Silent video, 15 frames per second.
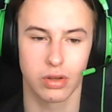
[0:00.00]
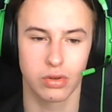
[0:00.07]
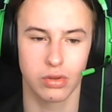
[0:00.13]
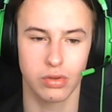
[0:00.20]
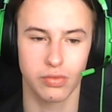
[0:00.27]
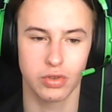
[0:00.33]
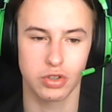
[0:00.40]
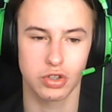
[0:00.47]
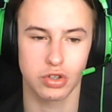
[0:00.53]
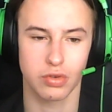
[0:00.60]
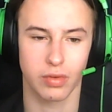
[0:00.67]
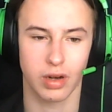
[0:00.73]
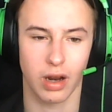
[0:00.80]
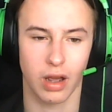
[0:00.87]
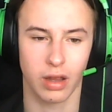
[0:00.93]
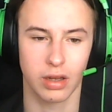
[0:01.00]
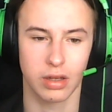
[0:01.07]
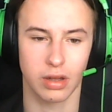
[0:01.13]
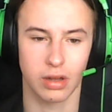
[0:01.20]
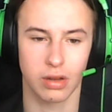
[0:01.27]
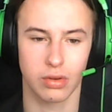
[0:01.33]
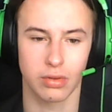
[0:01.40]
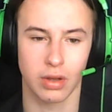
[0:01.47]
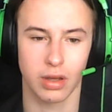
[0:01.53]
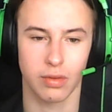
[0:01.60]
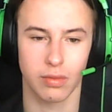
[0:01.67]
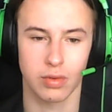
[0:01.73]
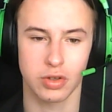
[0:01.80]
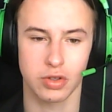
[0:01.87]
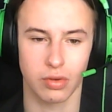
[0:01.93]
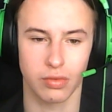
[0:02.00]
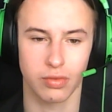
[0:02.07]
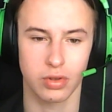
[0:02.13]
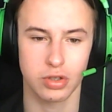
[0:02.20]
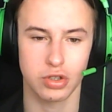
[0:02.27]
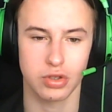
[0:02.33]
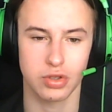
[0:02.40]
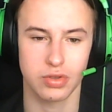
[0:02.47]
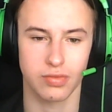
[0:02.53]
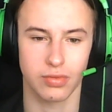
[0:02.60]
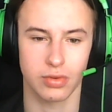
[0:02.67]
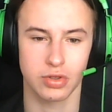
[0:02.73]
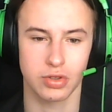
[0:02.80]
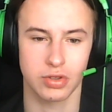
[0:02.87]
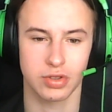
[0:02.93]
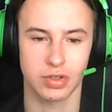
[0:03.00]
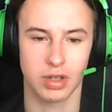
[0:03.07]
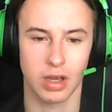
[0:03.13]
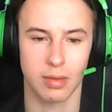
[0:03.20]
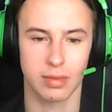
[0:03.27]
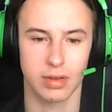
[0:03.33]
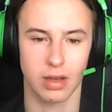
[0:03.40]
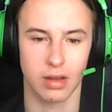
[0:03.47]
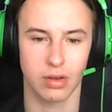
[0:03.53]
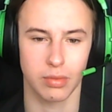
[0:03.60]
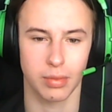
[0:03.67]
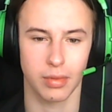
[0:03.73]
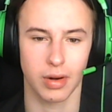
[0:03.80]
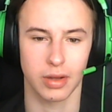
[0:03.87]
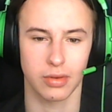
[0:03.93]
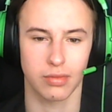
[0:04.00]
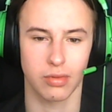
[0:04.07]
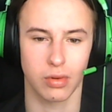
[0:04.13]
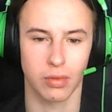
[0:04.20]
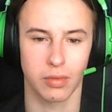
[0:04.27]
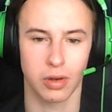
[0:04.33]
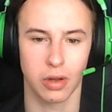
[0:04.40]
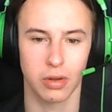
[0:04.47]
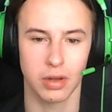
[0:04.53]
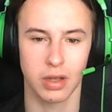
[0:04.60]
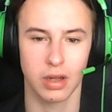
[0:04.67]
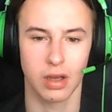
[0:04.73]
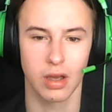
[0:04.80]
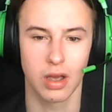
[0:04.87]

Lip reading: new features were added including virtual functions, functions named and operator for overloading,